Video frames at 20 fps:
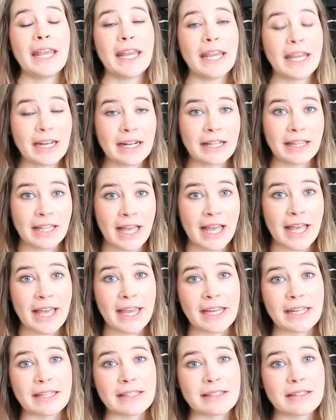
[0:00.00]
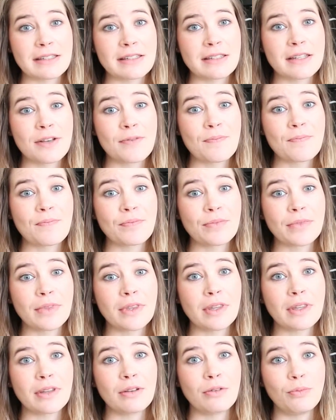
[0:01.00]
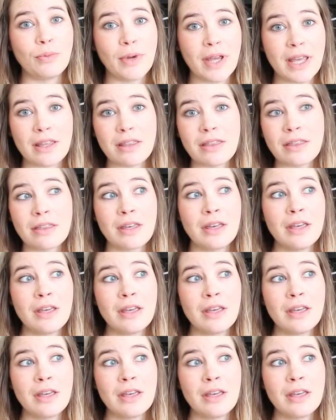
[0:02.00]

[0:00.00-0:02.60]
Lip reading: analyzed with